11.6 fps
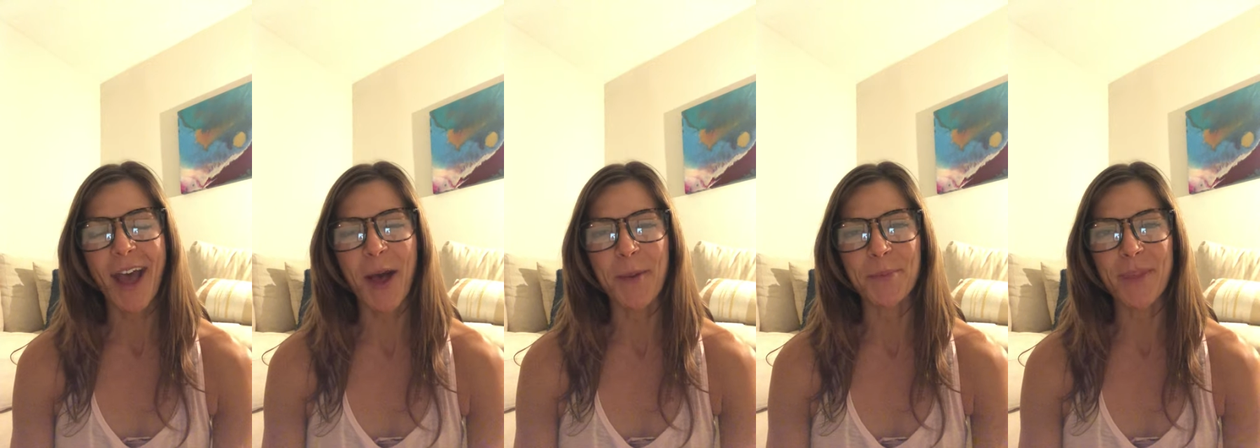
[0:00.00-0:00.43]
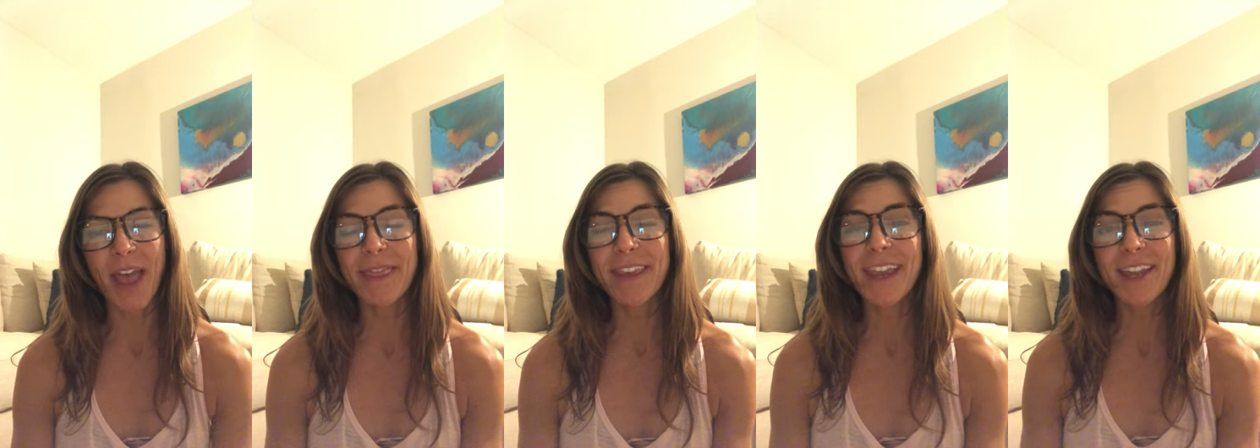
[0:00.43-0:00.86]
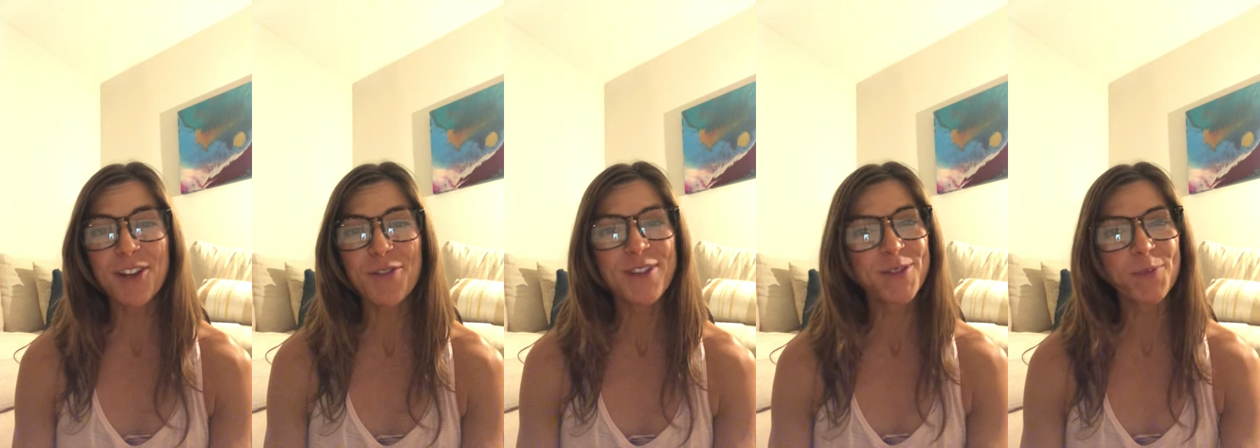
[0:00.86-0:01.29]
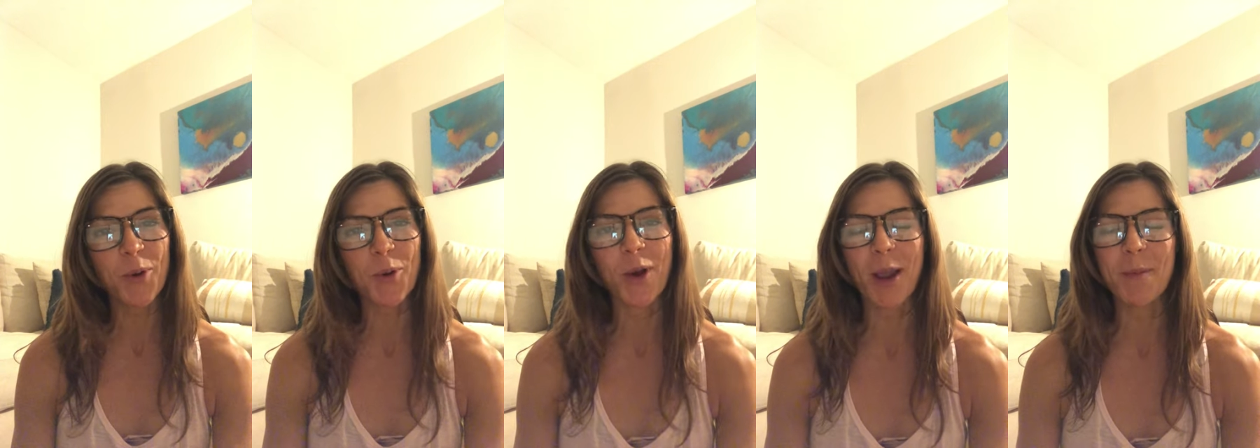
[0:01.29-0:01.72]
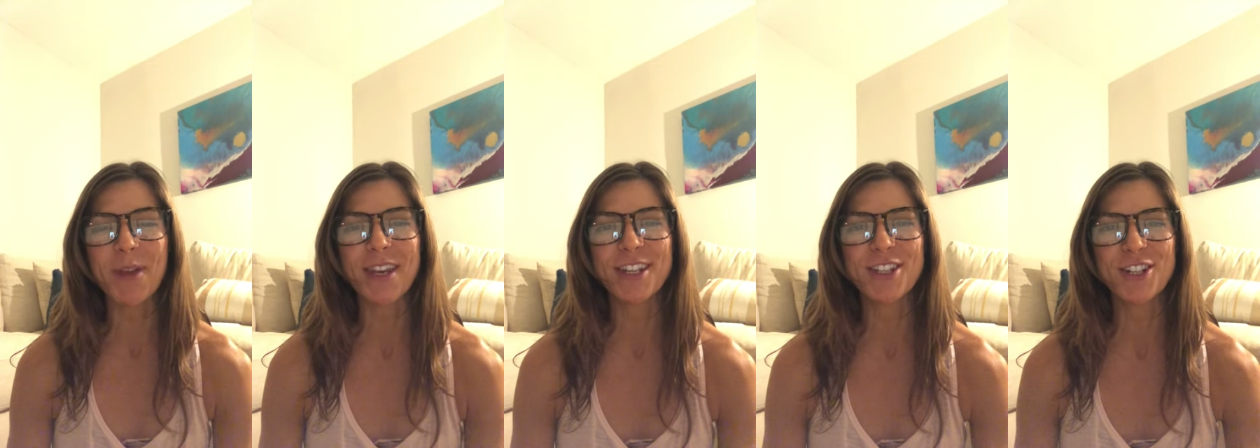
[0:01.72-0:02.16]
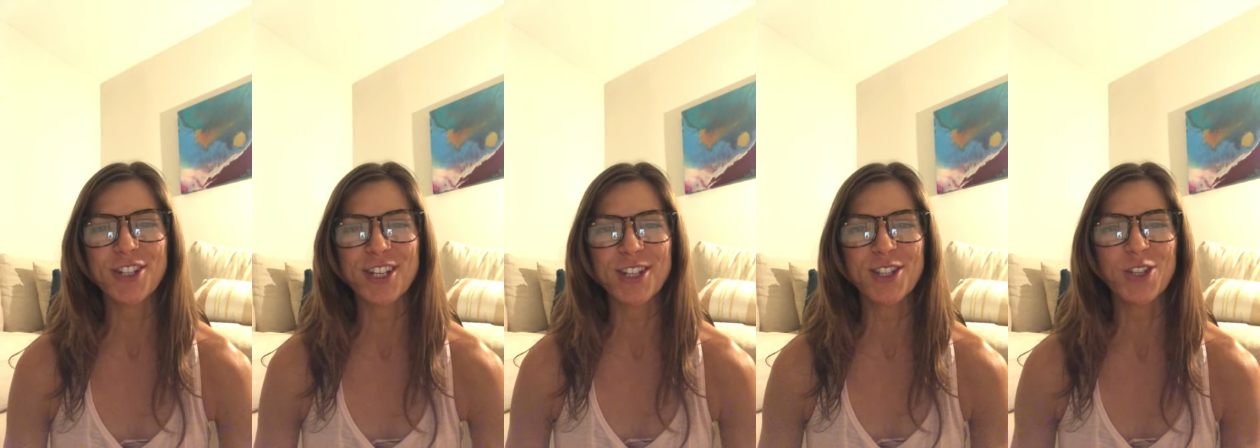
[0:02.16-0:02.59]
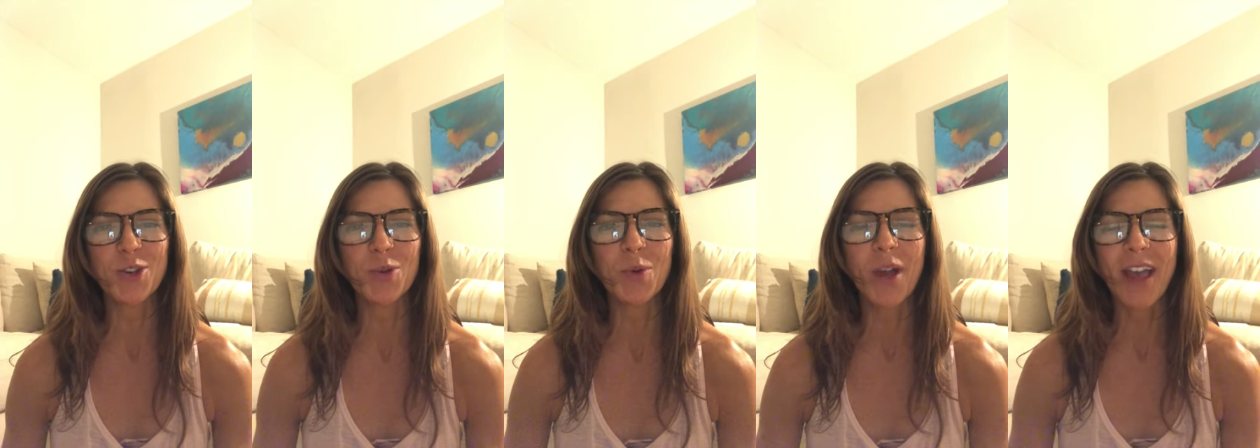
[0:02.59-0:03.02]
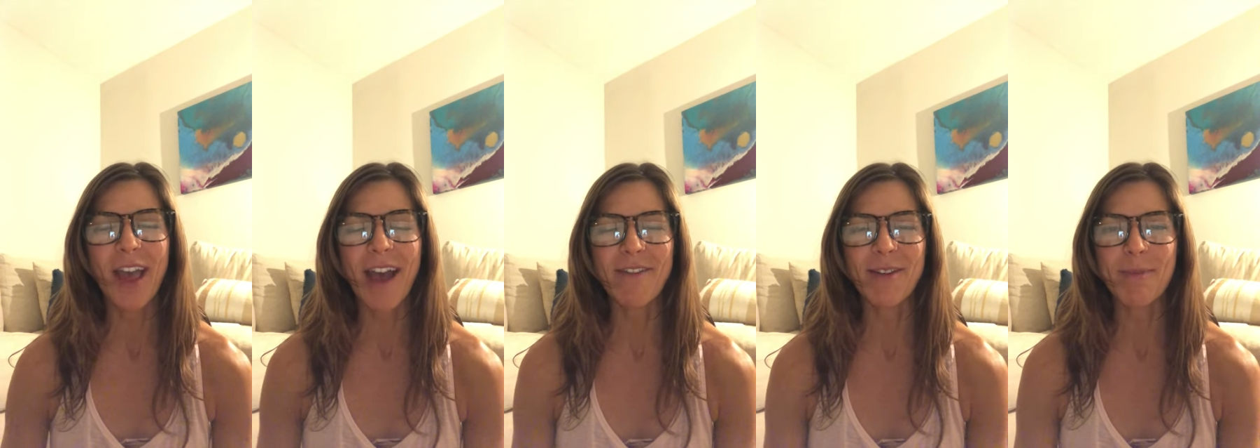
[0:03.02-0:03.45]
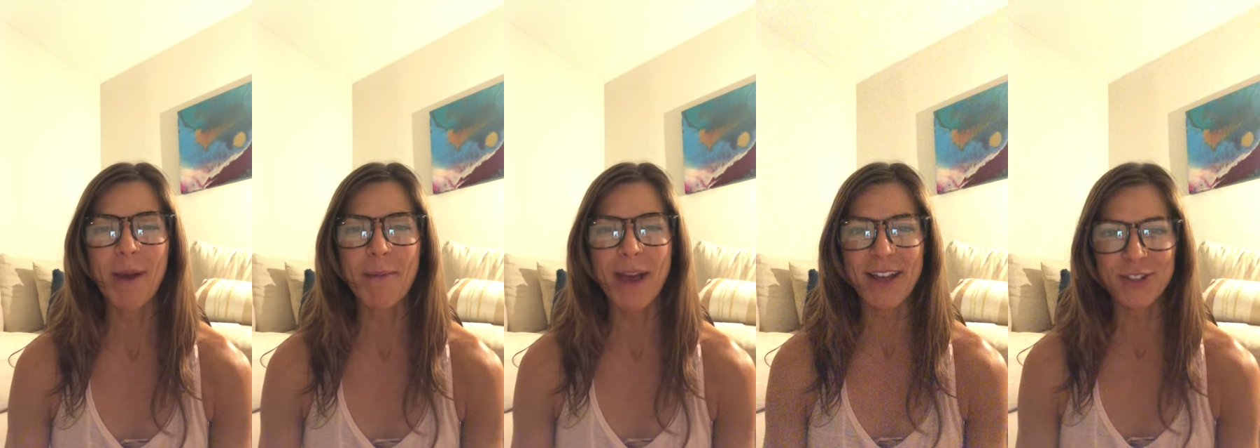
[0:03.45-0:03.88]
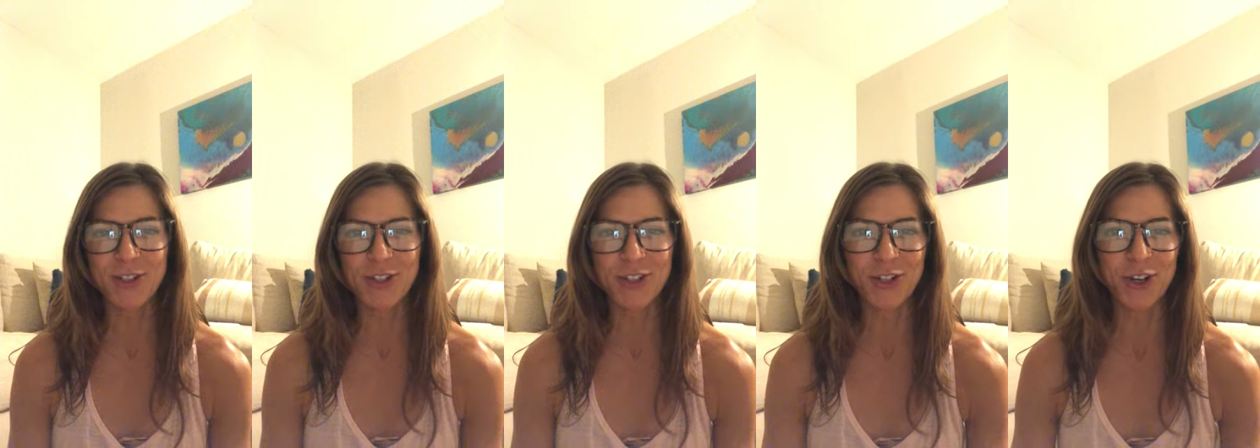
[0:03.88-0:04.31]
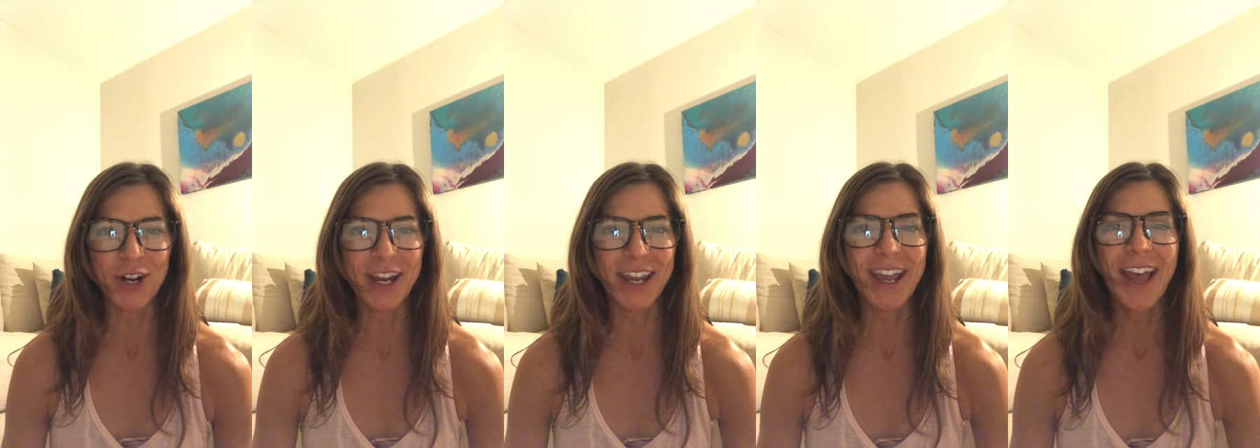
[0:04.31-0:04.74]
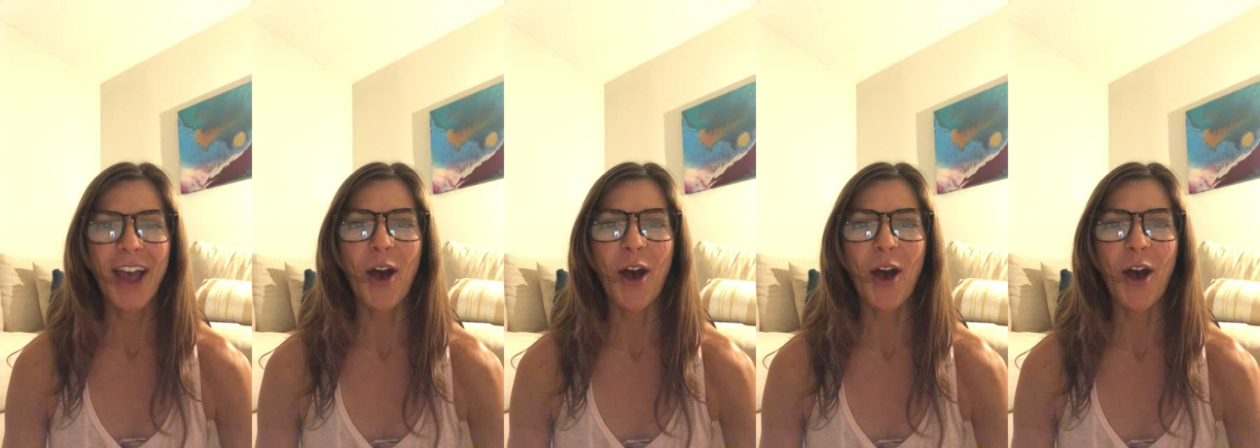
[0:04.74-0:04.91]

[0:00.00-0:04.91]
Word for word: Um, at the end of this program, in addition to having my master's degree,